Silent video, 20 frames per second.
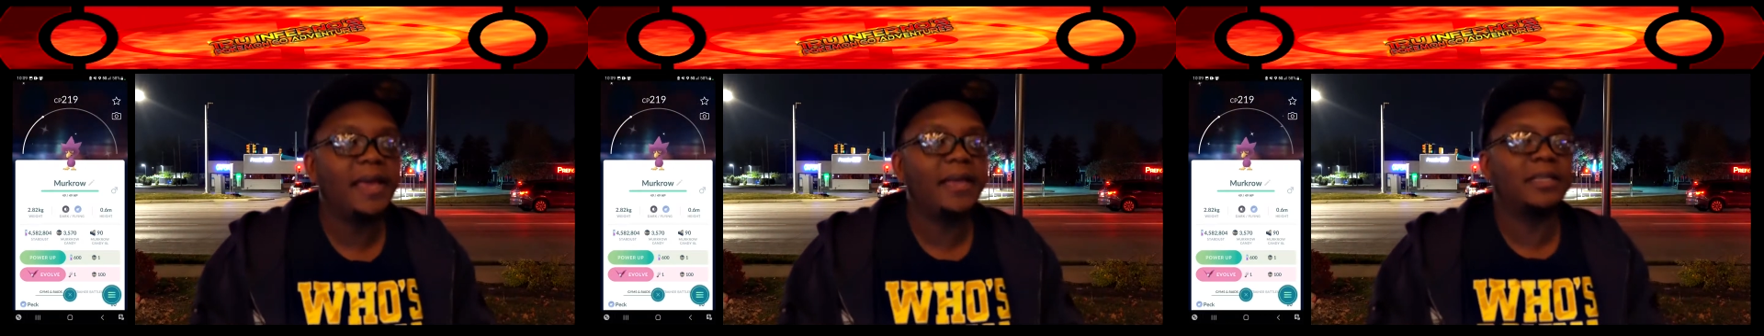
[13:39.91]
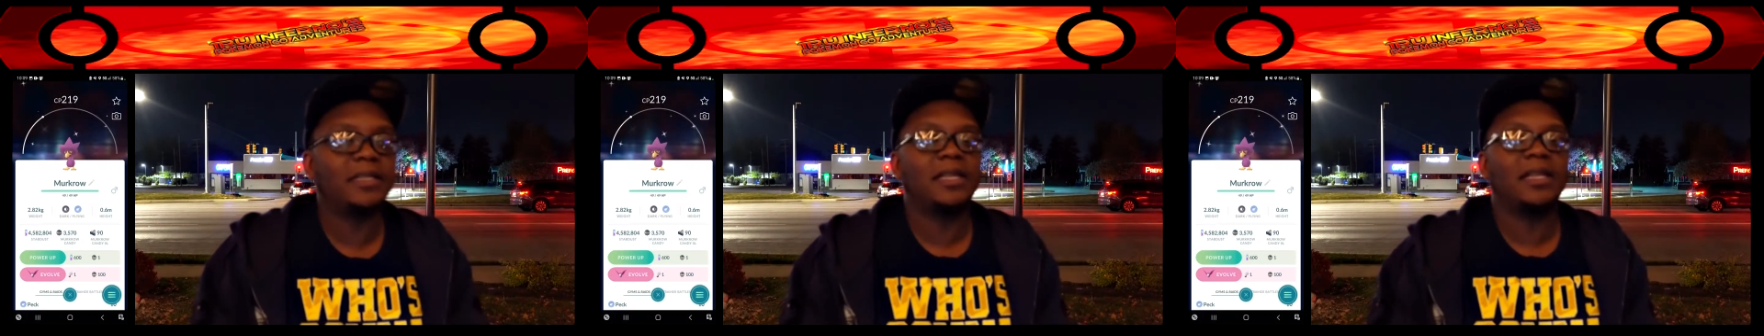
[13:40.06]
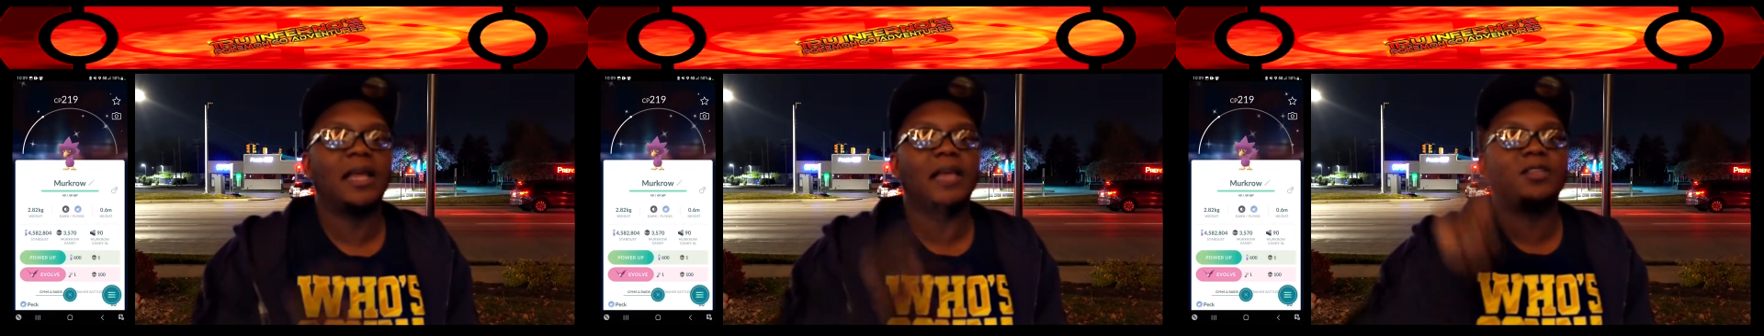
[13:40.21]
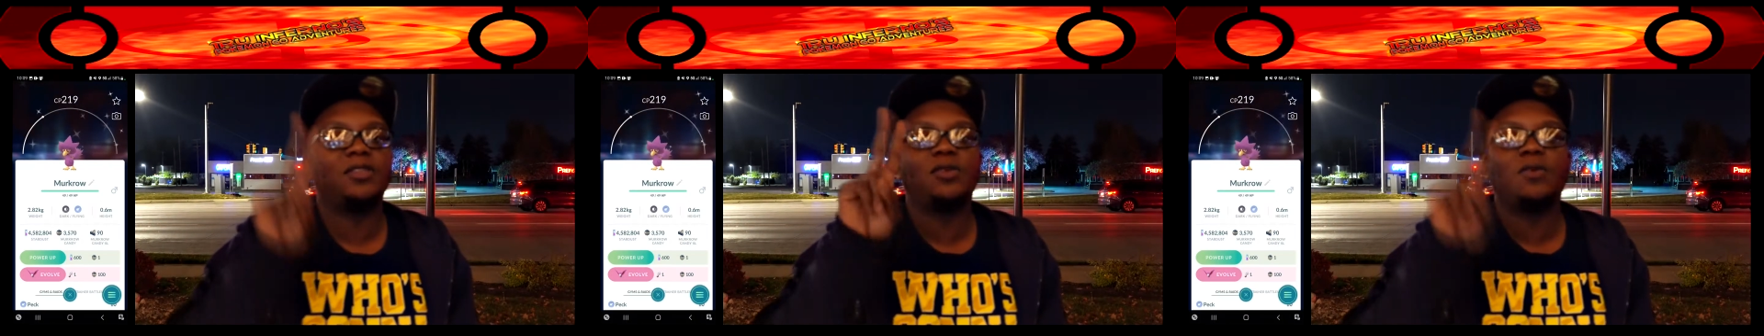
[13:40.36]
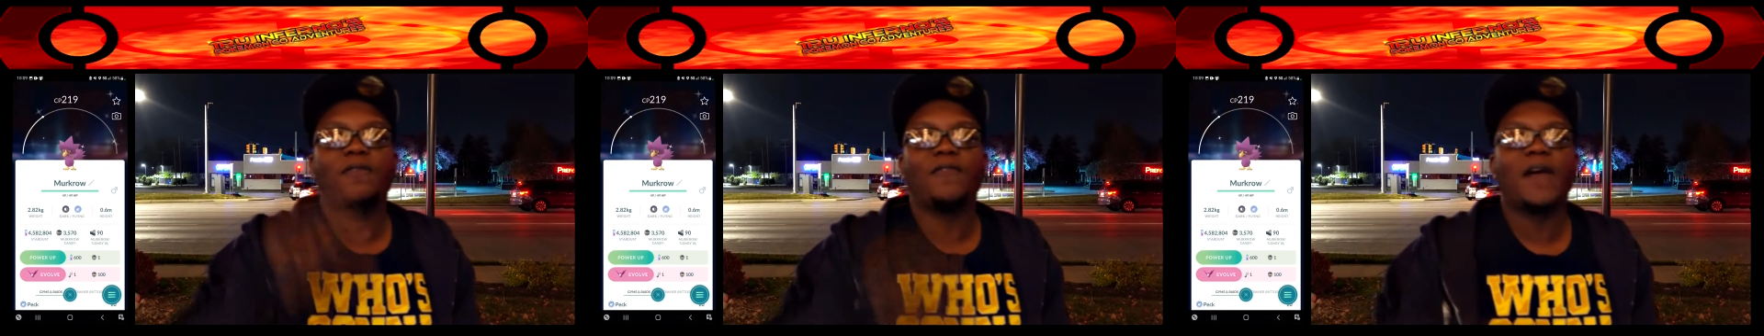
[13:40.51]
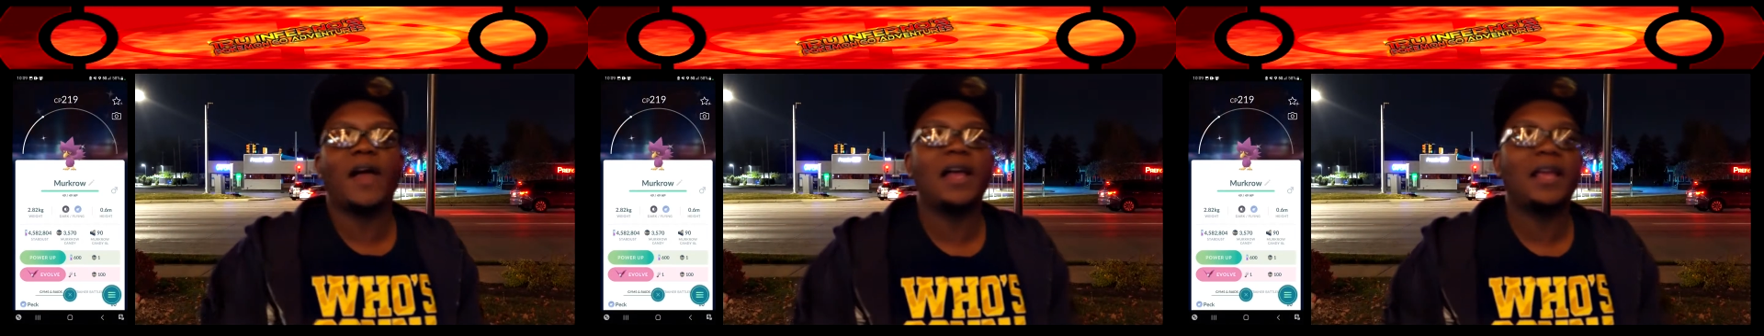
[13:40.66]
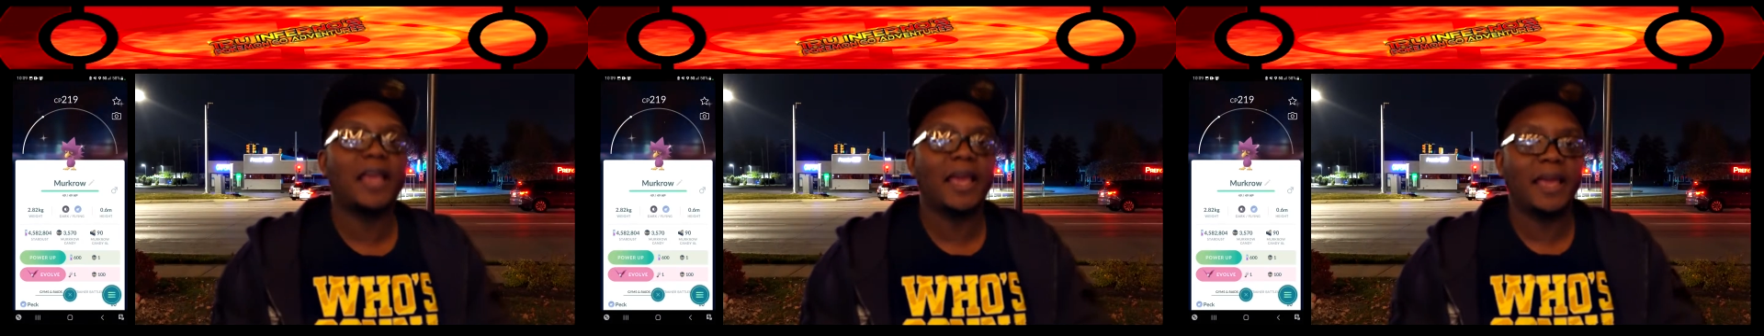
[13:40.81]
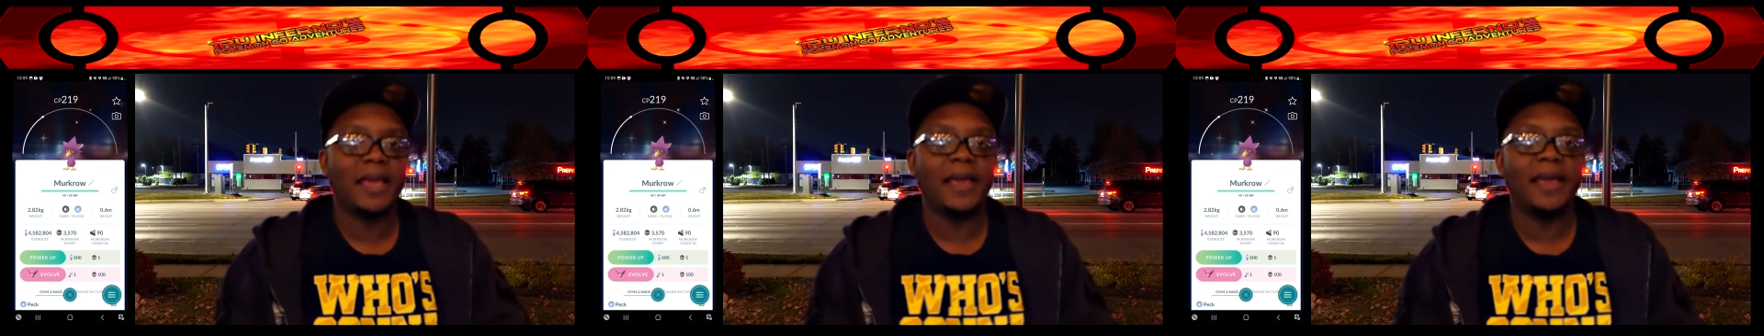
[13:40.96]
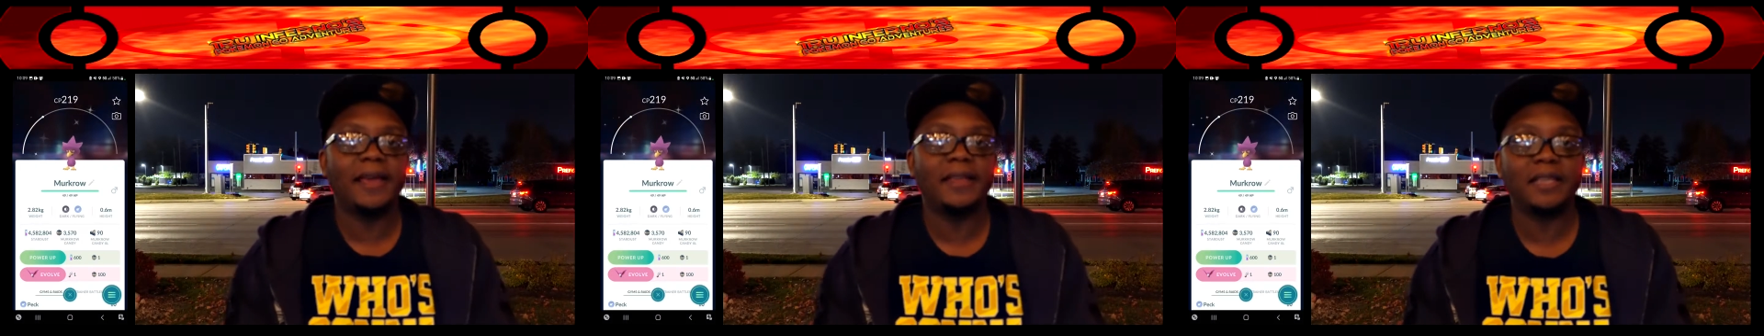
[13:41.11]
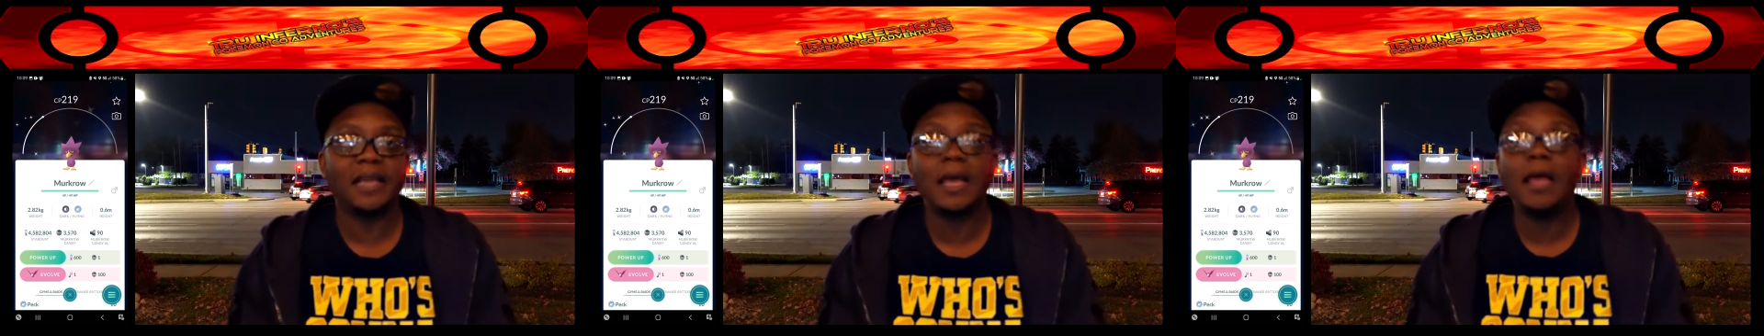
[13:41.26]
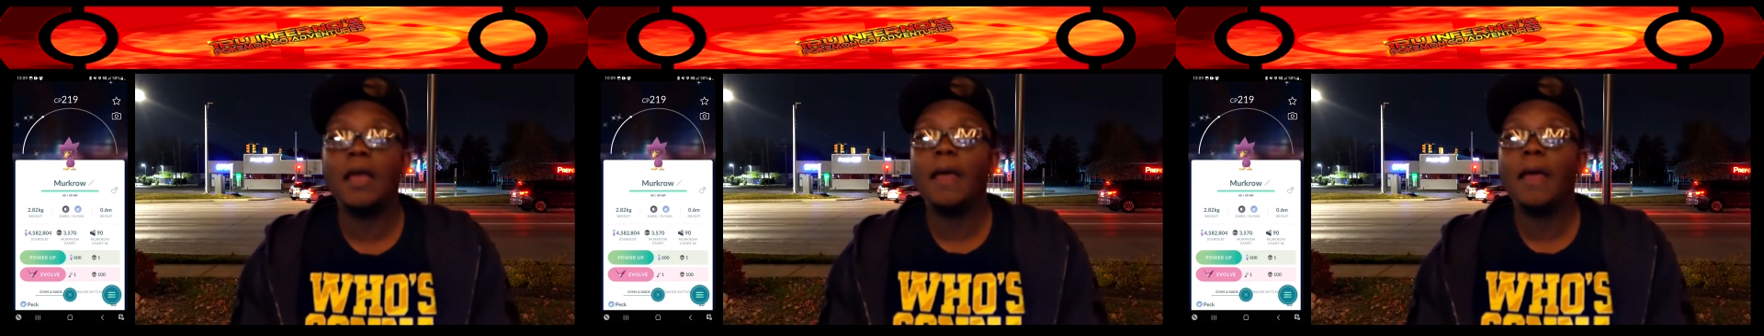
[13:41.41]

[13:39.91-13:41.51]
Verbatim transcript: eggs and like two five K eggs,